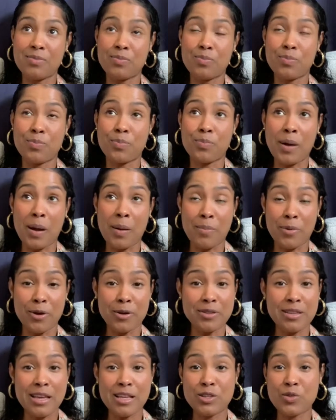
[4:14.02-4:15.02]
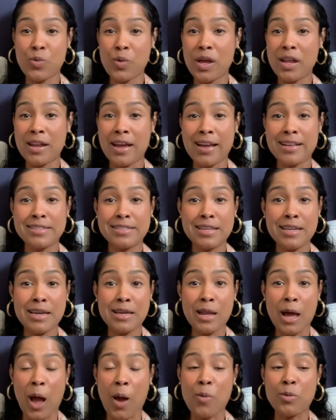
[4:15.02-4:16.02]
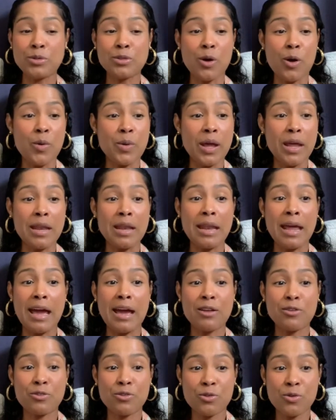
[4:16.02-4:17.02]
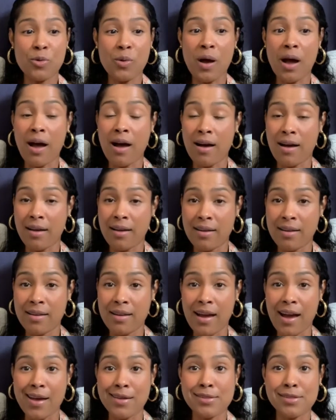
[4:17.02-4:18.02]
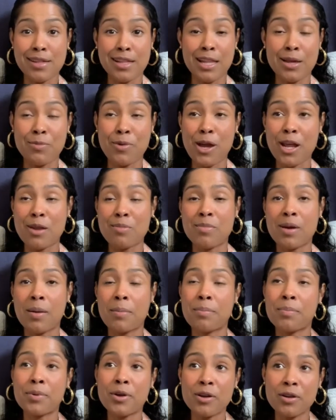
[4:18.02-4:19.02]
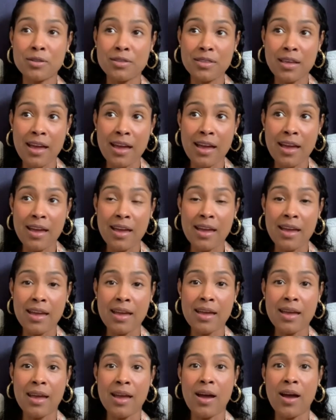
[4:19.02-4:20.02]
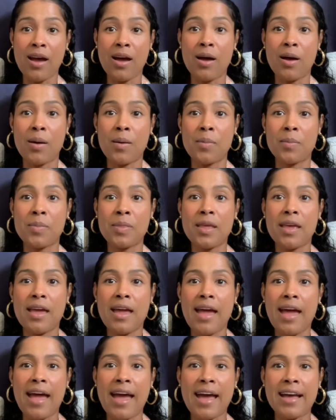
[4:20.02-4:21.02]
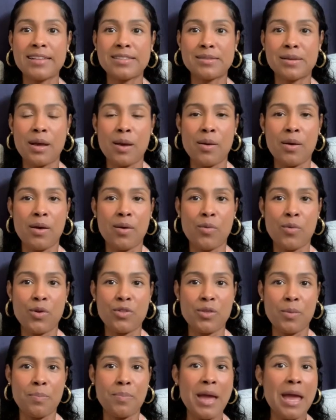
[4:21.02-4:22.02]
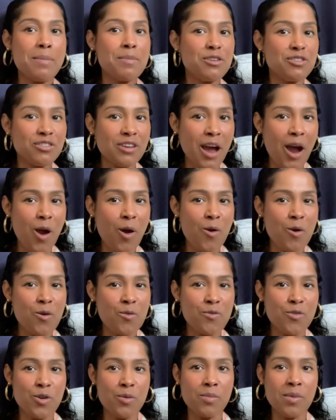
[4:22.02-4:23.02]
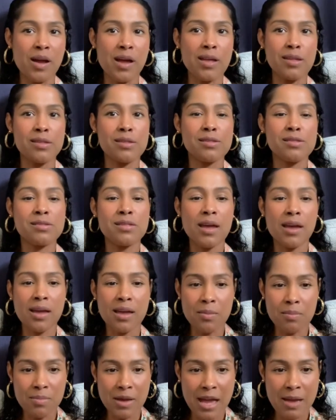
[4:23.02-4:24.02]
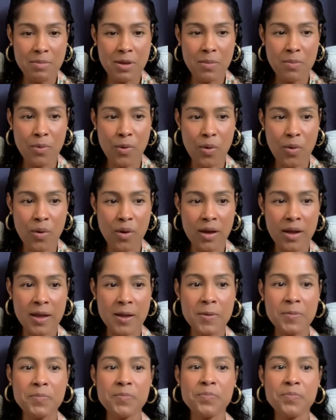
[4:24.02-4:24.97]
my birthday in 2019, I was on a natural high. I celebrated my birthday as with a baby shower for my second baby boy.